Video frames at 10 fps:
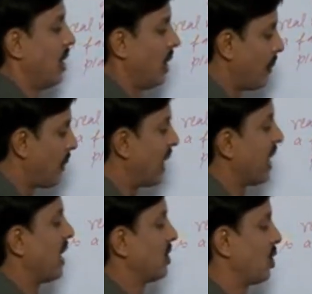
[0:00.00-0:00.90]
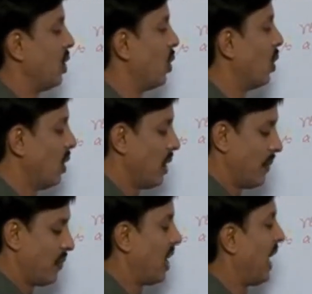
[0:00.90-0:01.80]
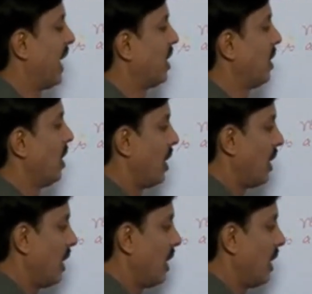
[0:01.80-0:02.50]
if I ask you that